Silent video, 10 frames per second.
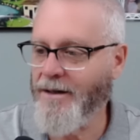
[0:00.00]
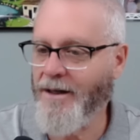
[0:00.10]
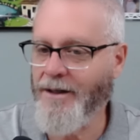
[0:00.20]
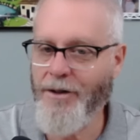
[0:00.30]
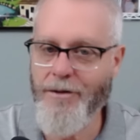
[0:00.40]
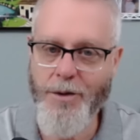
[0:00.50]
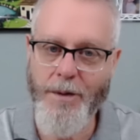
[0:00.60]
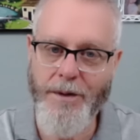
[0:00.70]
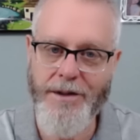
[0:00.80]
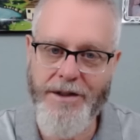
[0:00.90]

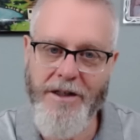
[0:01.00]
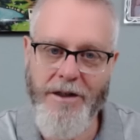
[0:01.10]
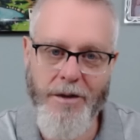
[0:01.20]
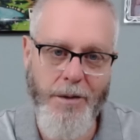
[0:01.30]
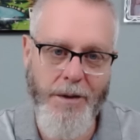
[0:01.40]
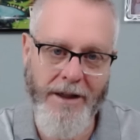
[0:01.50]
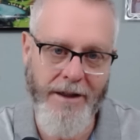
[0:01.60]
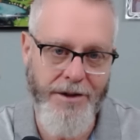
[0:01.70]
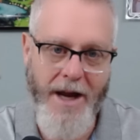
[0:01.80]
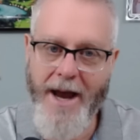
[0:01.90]
unusual to see you in
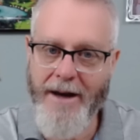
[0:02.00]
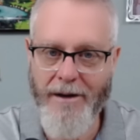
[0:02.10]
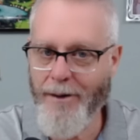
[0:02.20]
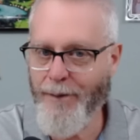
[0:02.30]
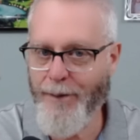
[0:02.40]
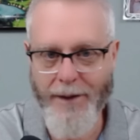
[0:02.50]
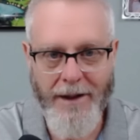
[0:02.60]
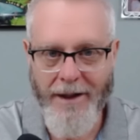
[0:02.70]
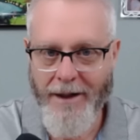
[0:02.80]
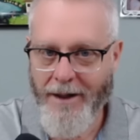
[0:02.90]
the chat of
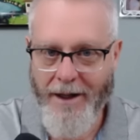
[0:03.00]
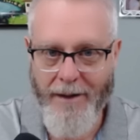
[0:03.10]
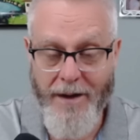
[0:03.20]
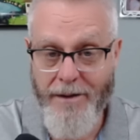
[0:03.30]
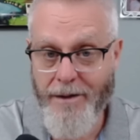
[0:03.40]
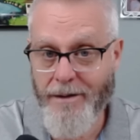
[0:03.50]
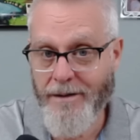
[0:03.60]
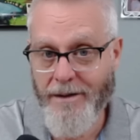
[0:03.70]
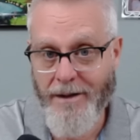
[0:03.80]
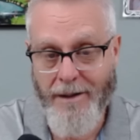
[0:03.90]

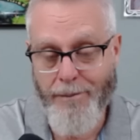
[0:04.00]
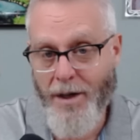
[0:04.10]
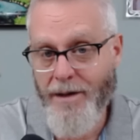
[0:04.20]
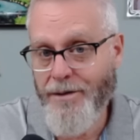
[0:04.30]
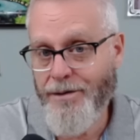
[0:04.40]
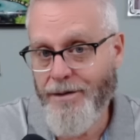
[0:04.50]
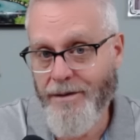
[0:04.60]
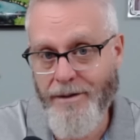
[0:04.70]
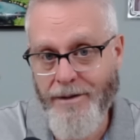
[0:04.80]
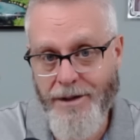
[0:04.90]
other
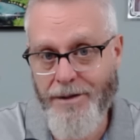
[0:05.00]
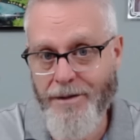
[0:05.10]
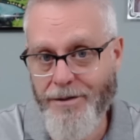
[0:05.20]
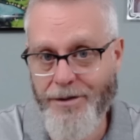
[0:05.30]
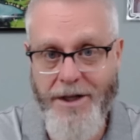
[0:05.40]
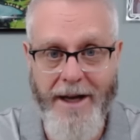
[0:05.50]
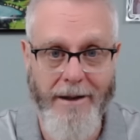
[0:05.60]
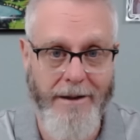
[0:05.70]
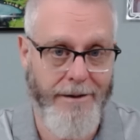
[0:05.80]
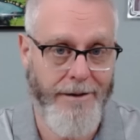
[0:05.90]
brothers and sisters'
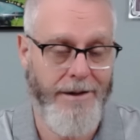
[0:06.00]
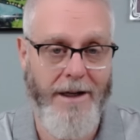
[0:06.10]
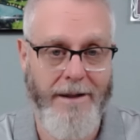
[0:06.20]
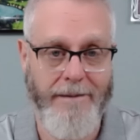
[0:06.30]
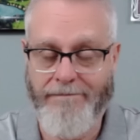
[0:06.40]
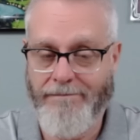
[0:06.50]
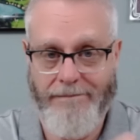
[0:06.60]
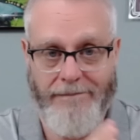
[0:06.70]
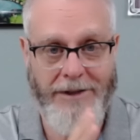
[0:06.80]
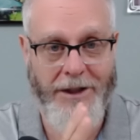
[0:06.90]
channels.
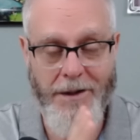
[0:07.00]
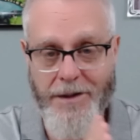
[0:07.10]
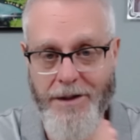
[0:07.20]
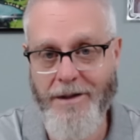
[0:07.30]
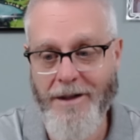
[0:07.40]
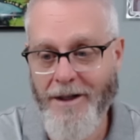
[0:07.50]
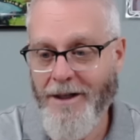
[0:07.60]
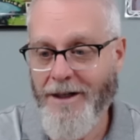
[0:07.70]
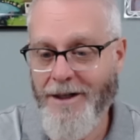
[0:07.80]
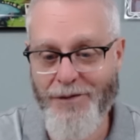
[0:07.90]

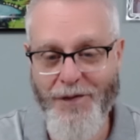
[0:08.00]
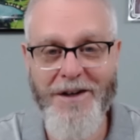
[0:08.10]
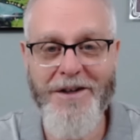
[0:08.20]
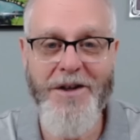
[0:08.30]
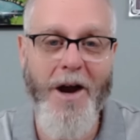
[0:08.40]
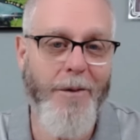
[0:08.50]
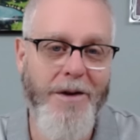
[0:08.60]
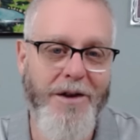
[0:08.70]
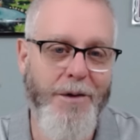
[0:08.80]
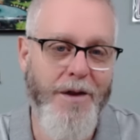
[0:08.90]
It's fun to talk
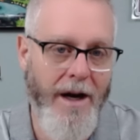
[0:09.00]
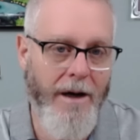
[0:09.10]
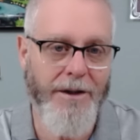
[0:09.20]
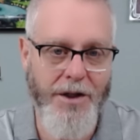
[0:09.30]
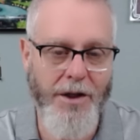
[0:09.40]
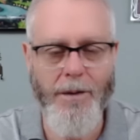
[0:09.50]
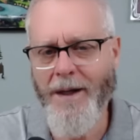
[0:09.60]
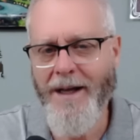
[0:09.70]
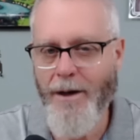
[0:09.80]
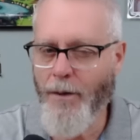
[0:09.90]
with you there too. And
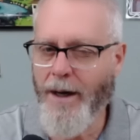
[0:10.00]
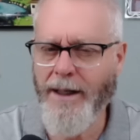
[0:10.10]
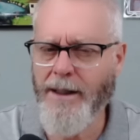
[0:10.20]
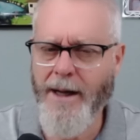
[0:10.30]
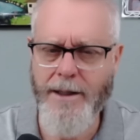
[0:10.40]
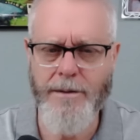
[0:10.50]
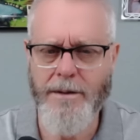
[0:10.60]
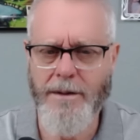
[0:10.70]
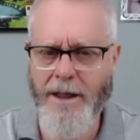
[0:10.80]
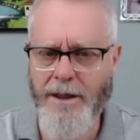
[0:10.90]
we kind of recognize
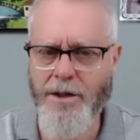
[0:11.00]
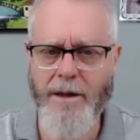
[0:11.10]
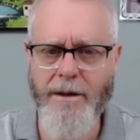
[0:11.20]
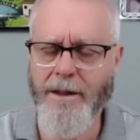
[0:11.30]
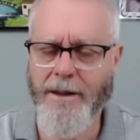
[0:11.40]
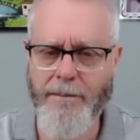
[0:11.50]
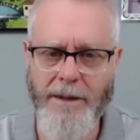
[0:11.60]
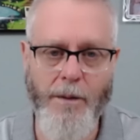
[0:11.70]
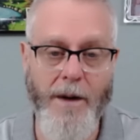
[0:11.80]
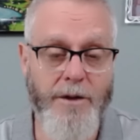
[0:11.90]
each other in
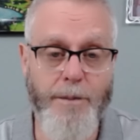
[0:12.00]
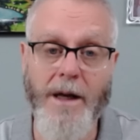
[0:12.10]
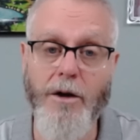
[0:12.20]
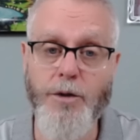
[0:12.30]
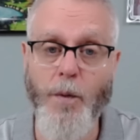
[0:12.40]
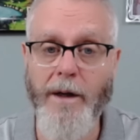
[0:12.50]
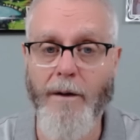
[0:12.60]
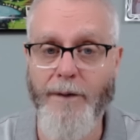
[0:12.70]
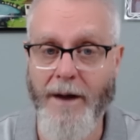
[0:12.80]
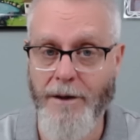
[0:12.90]
many ways because we
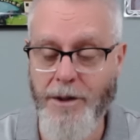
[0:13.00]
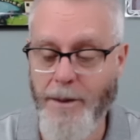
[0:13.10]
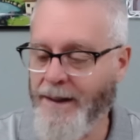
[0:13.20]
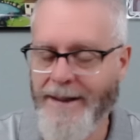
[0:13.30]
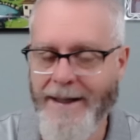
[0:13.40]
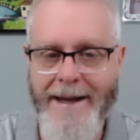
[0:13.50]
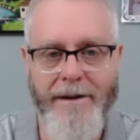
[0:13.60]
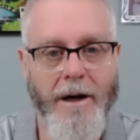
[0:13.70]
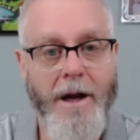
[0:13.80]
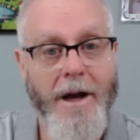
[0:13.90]
are fellowshipping together,